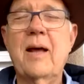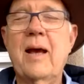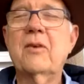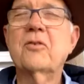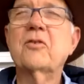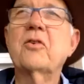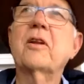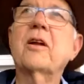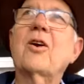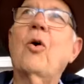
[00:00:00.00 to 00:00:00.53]

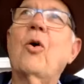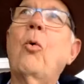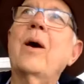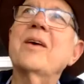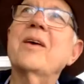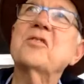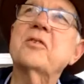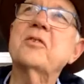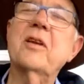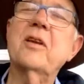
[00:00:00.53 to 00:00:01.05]
Thanks to the
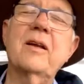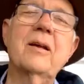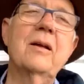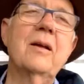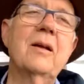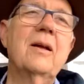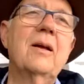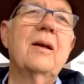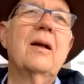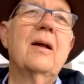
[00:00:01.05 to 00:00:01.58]
Cuesta
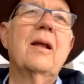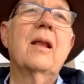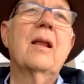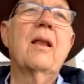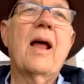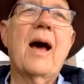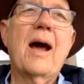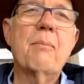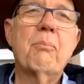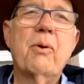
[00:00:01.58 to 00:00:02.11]

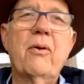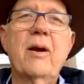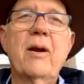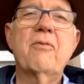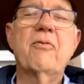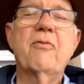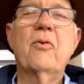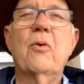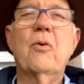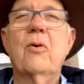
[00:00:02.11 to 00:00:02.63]
Library
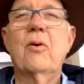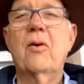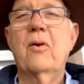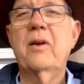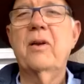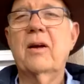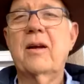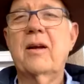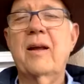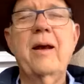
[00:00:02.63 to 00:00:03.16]
for
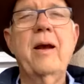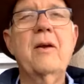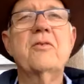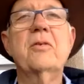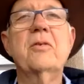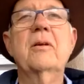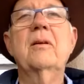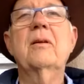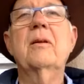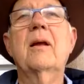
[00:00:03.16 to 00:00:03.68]
the
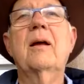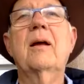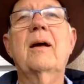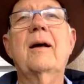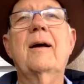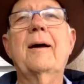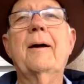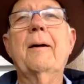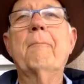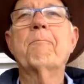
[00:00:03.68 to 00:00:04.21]
connection.
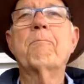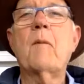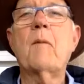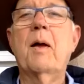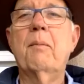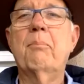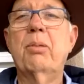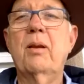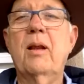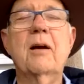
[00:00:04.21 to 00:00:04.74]
A
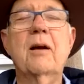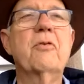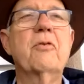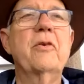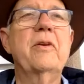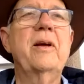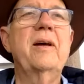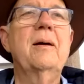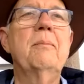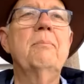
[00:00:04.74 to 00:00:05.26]
plug
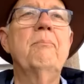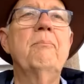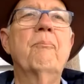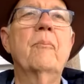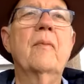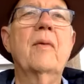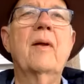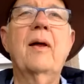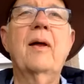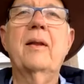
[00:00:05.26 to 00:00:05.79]
for them.
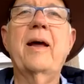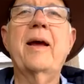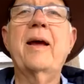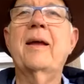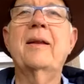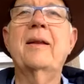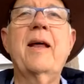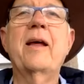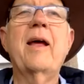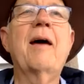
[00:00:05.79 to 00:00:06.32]

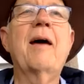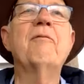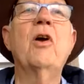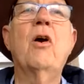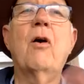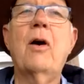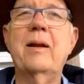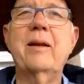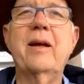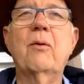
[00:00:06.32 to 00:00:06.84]
They have
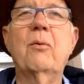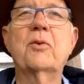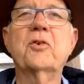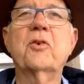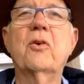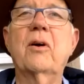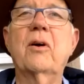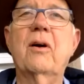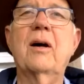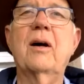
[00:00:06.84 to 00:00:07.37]
no idea what's
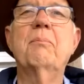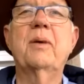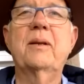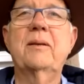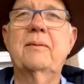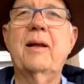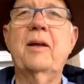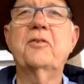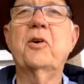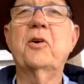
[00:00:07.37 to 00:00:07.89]
going on, but
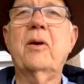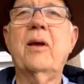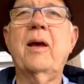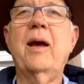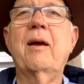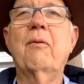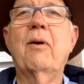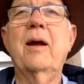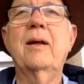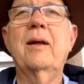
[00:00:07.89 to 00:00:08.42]
that's
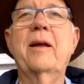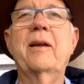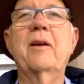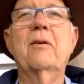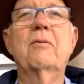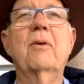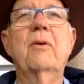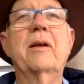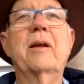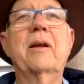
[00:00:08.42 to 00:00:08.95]
okay, right? They
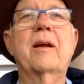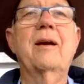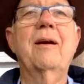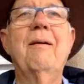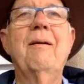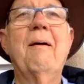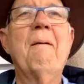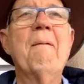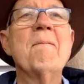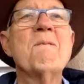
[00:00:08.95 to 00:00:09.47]
don't really
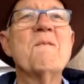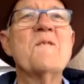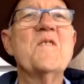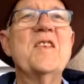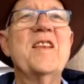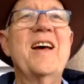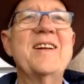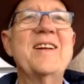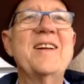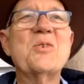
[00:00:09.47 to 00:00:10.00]
care.
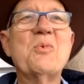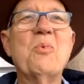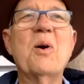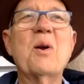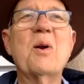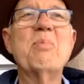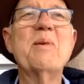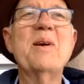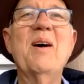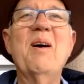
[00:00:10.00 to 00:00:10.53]
They just
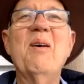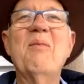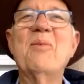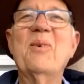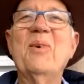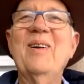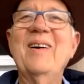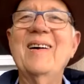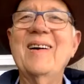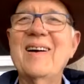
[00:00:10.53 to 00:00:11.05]
want to be
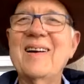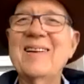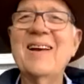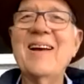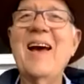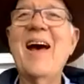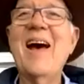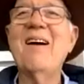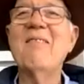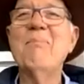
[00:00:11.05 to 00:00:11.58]
helpful, and
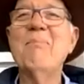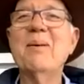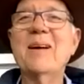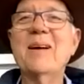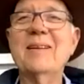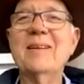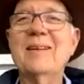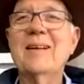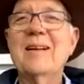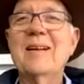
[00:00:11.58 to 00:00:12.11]
they have been.